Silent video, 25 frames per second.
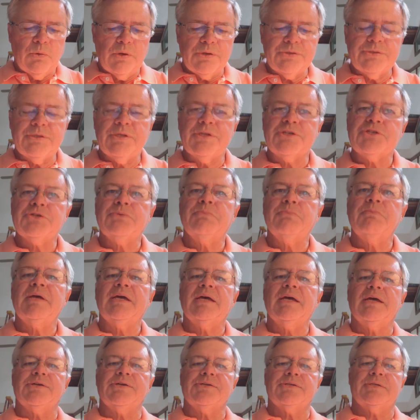was
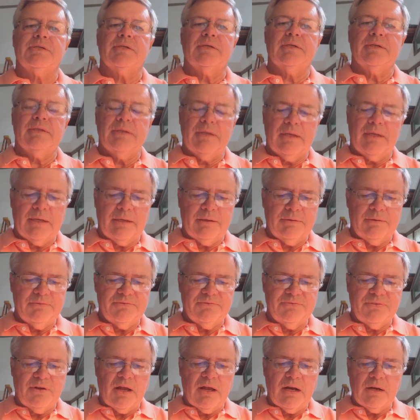dismissed
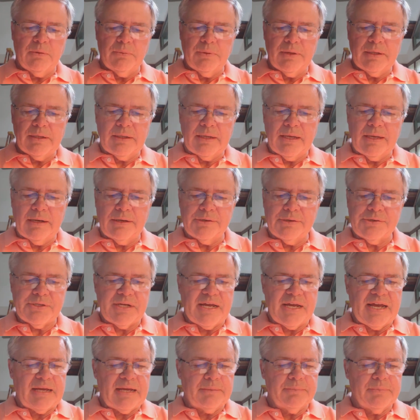following an
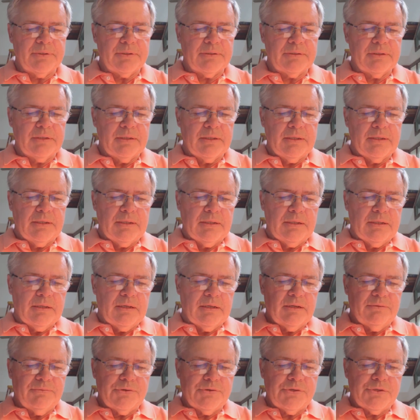assignment
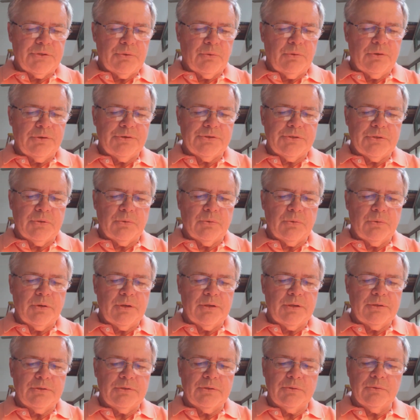of a short
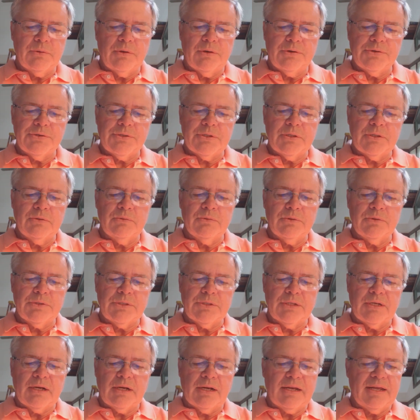story to her
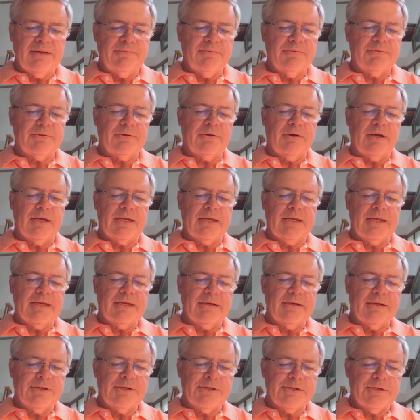students in 11th grade
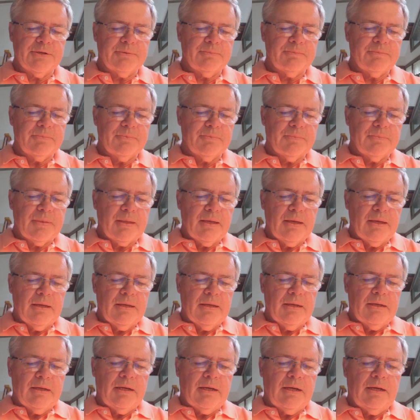English.
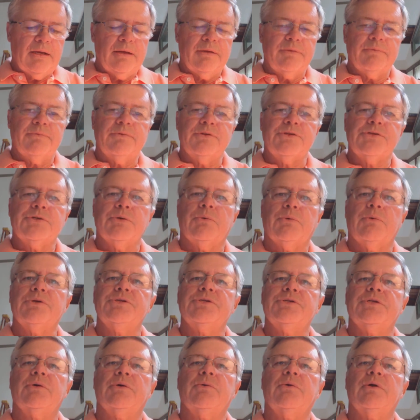The
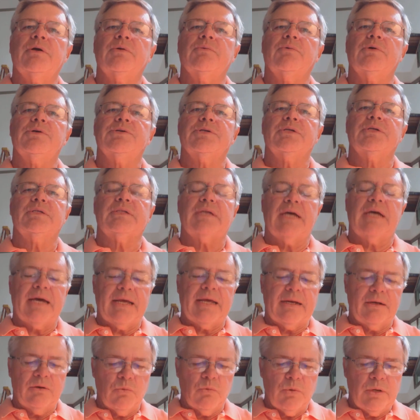short story was
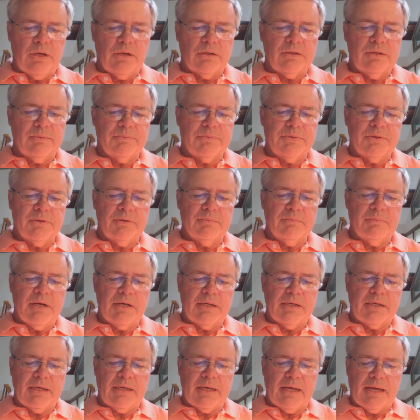entitled Welcome to the
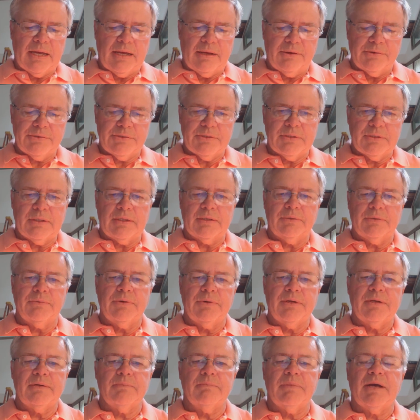Monkey House,
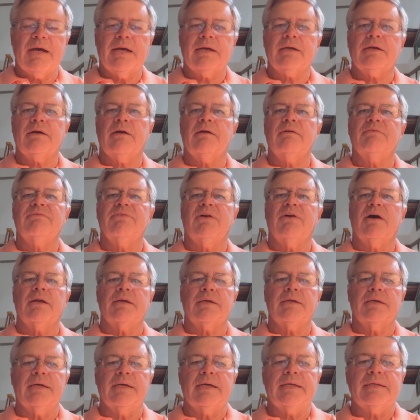written by Kurt
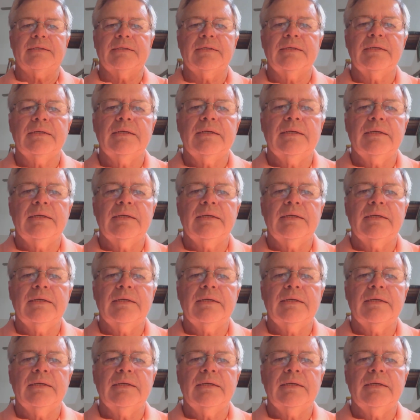Vonnegut.